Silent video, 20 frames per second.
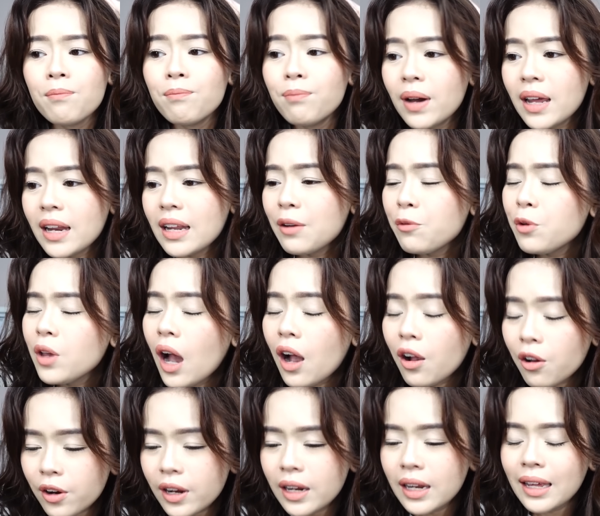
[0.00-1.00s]
but we
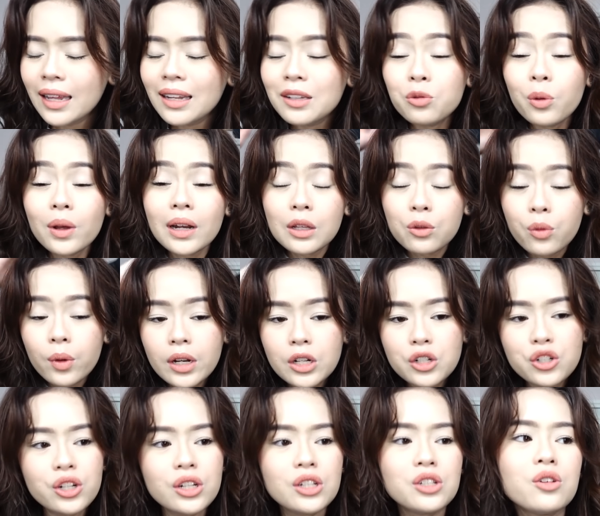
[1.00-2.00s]
are already in 2023,
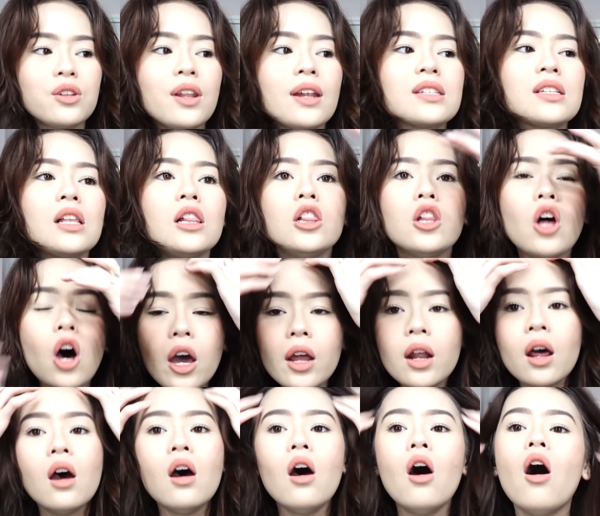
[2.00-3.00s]
so there's a lot
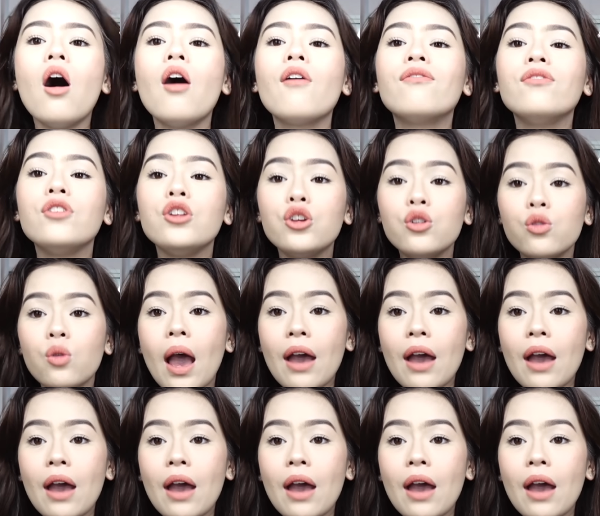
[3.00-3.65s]
of new